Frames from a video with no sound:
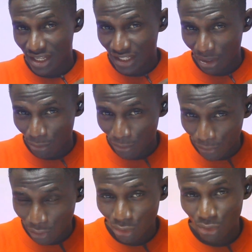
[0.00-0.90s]
that will
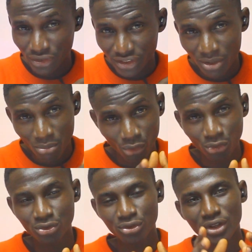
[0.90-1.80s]
follow same
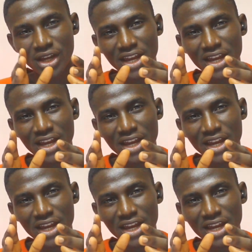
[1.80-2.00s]
routes,